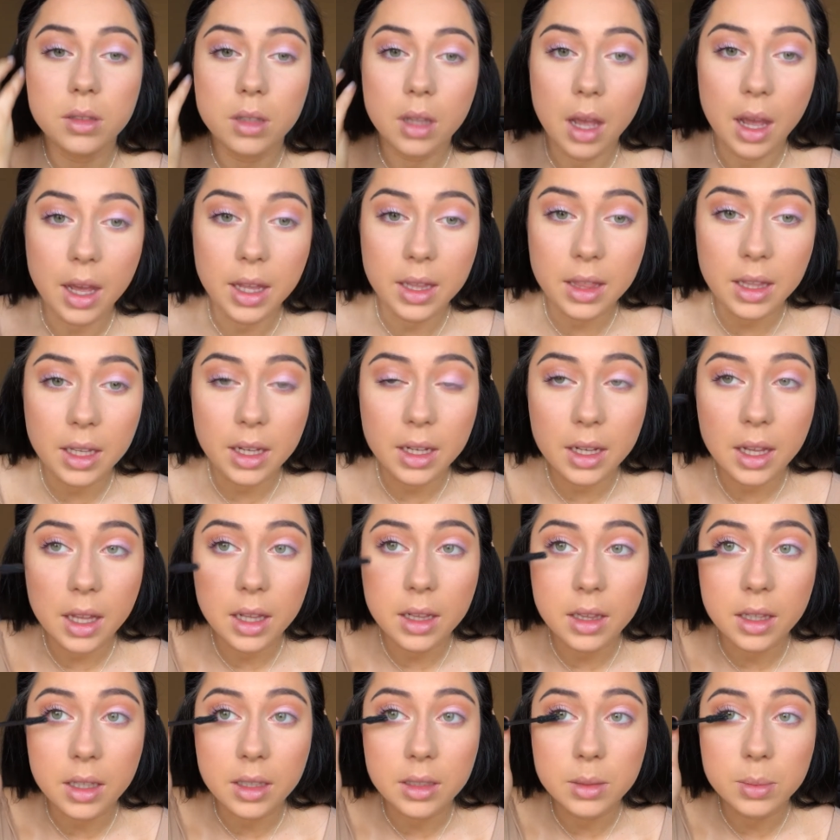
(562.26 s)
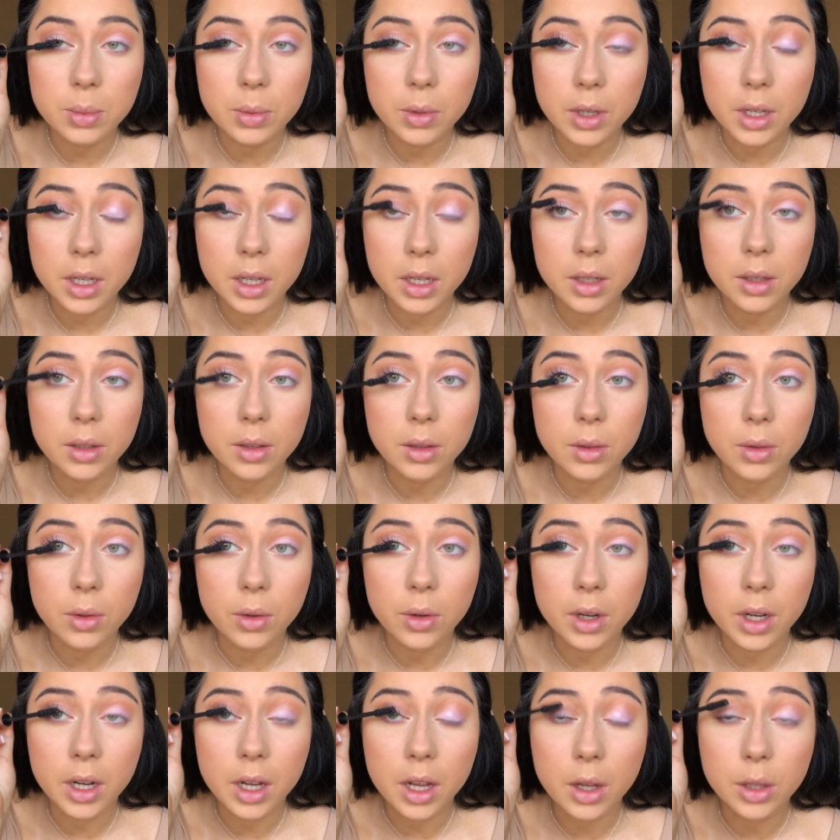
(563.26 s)
I think at this point,
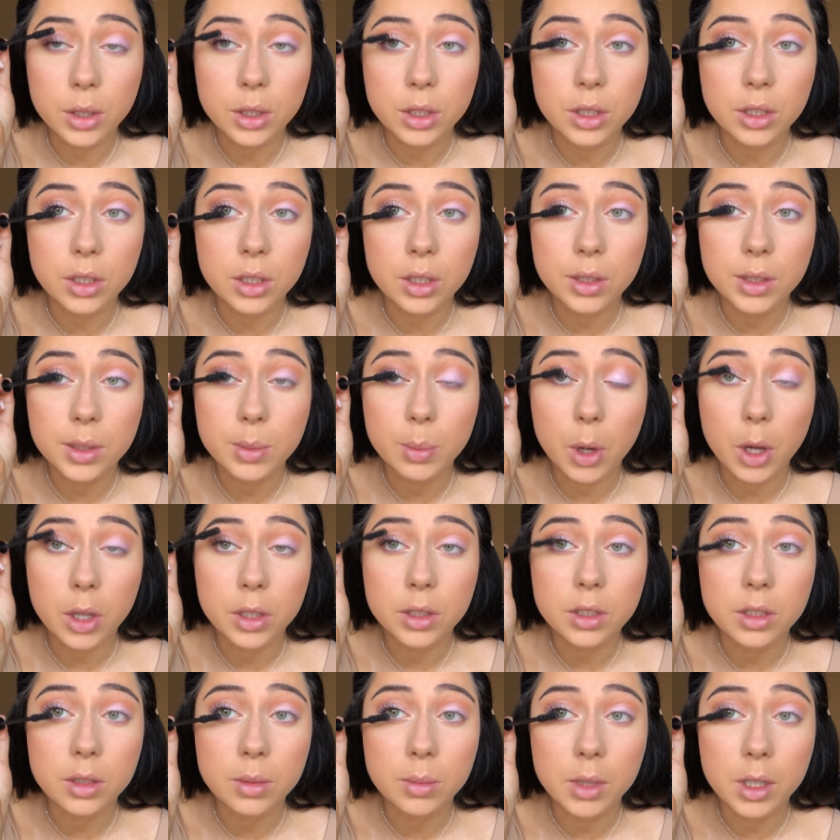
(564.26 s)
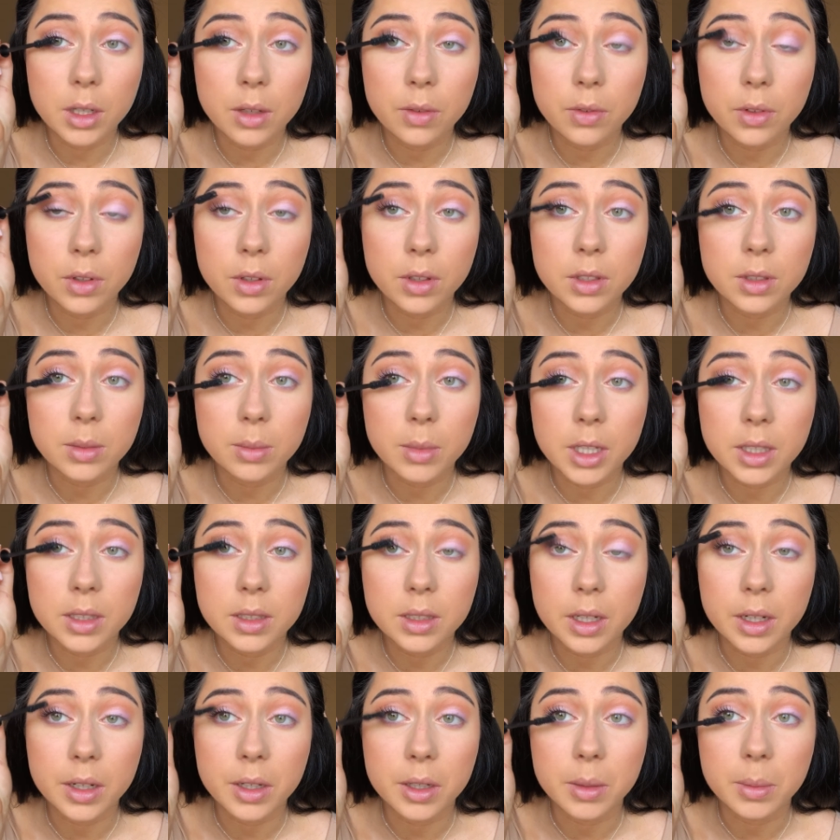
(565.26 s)
L'Oreal should just sponsor me for this
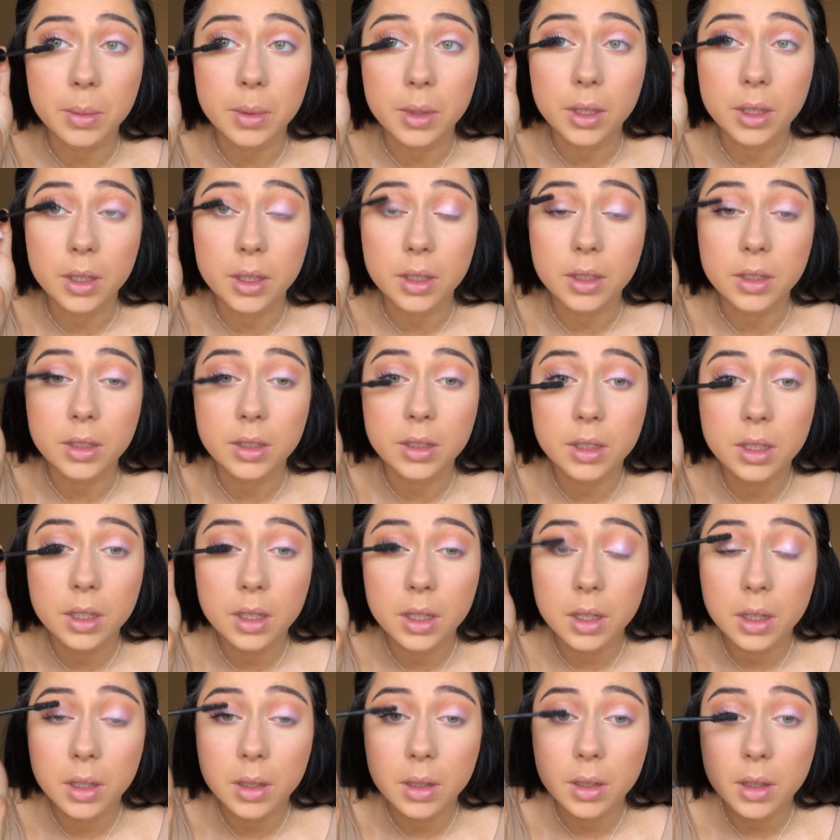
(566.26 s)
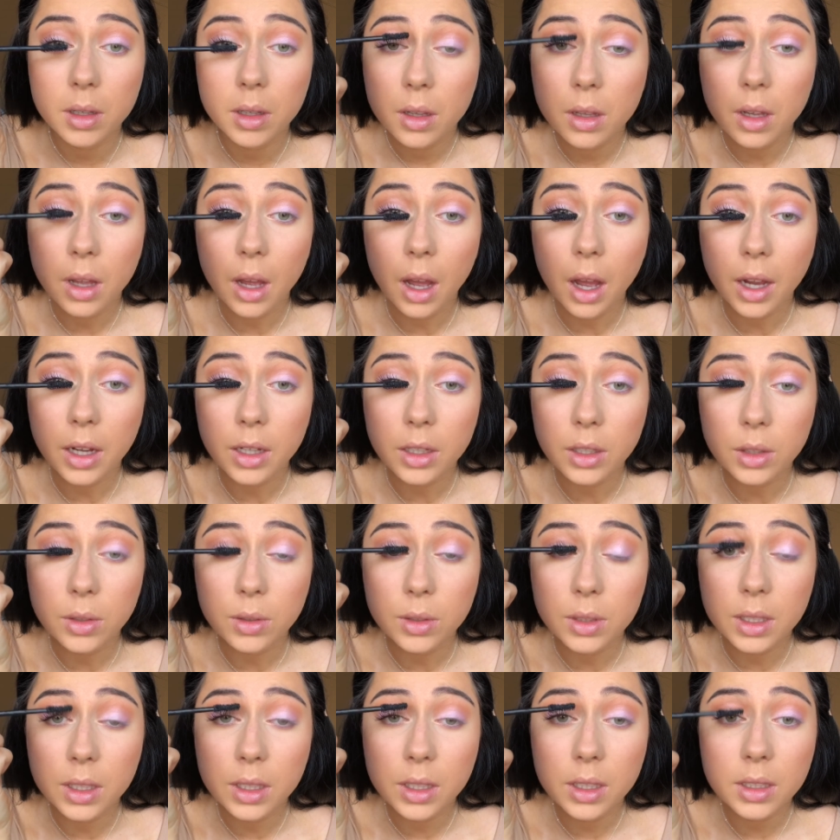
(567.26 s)
mascara because I
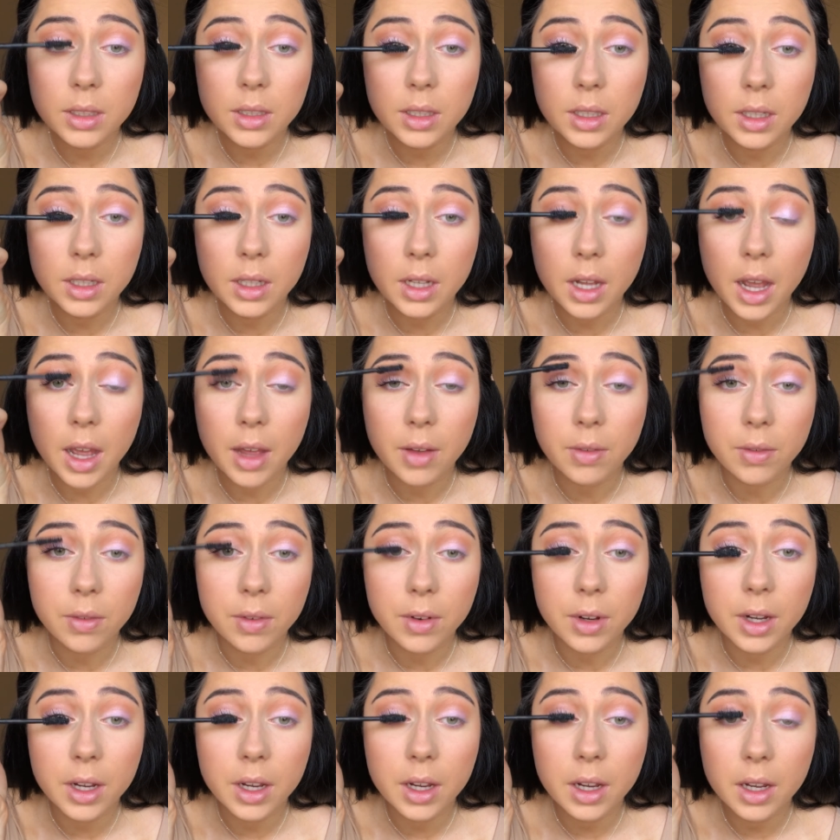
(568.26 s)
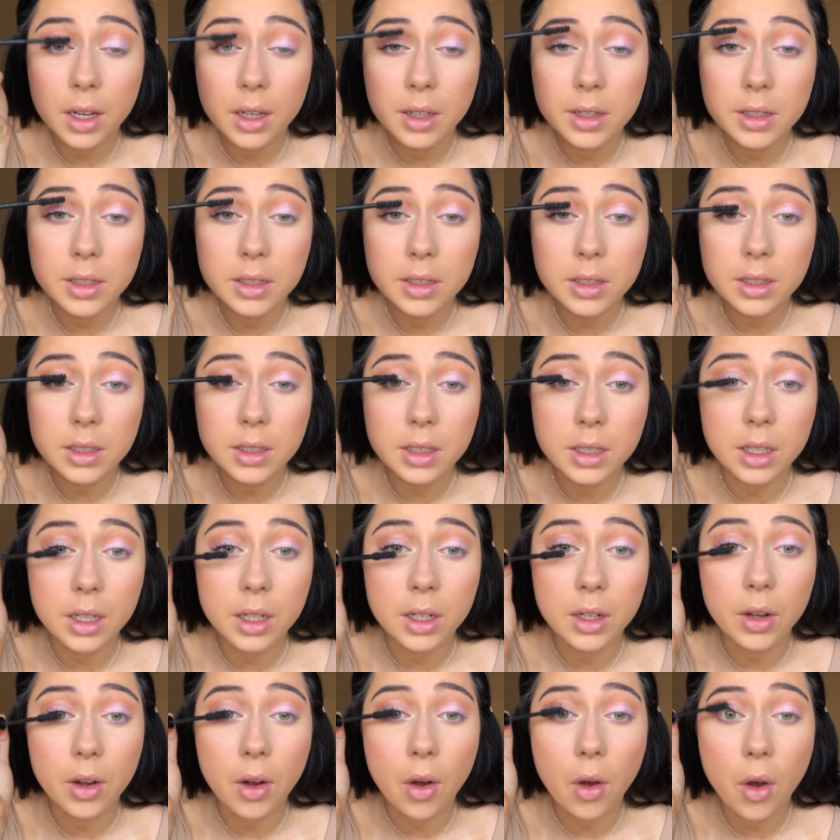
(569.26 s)
use it in every
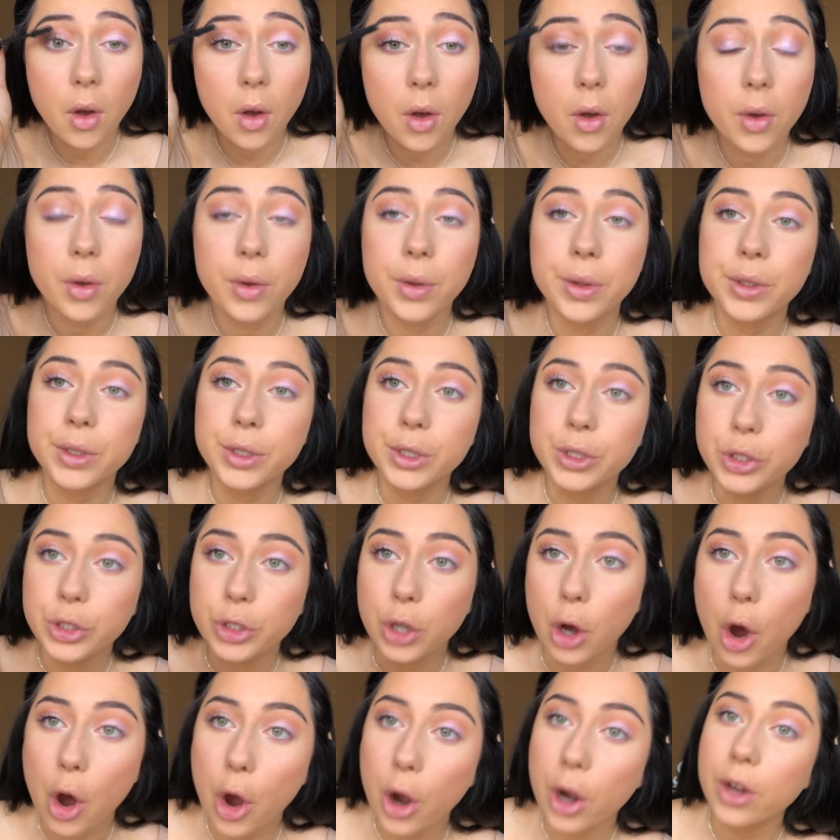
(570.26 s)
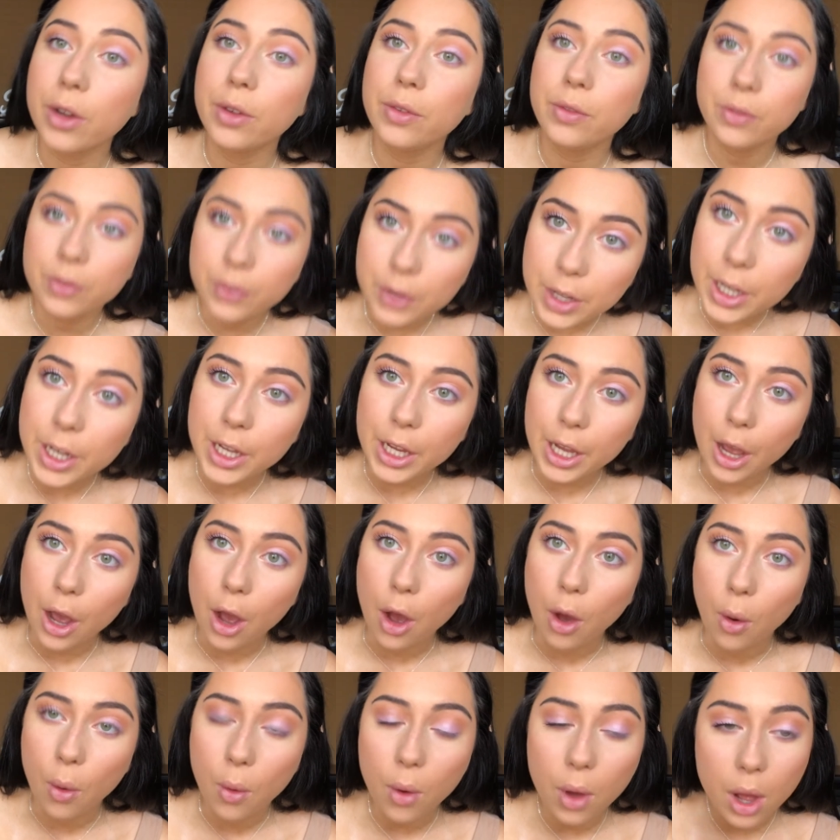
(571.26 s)
single darn
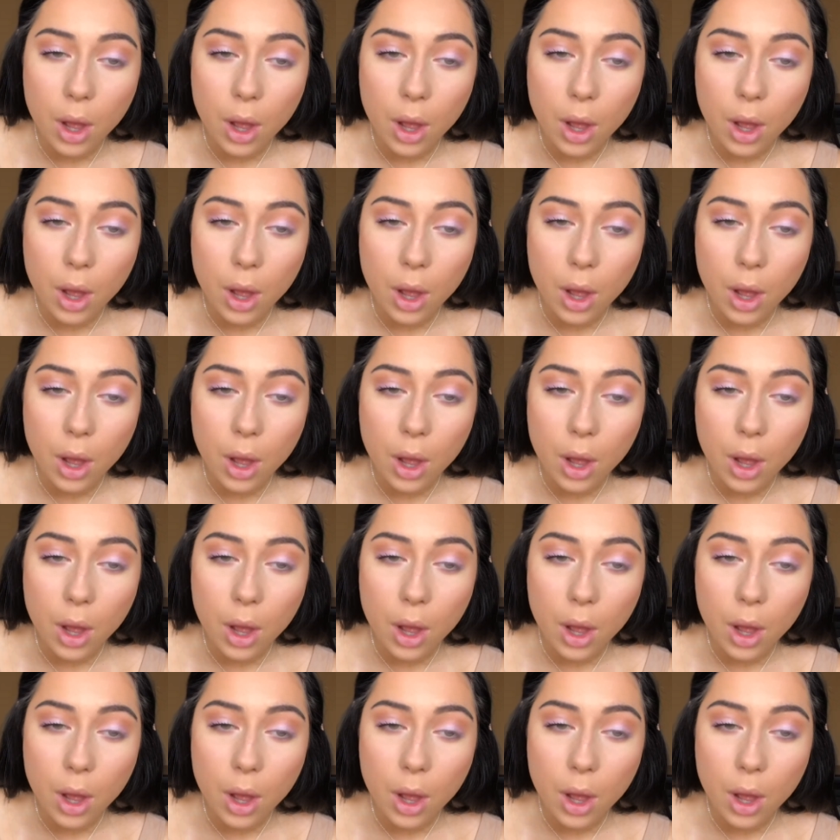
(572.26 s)
video.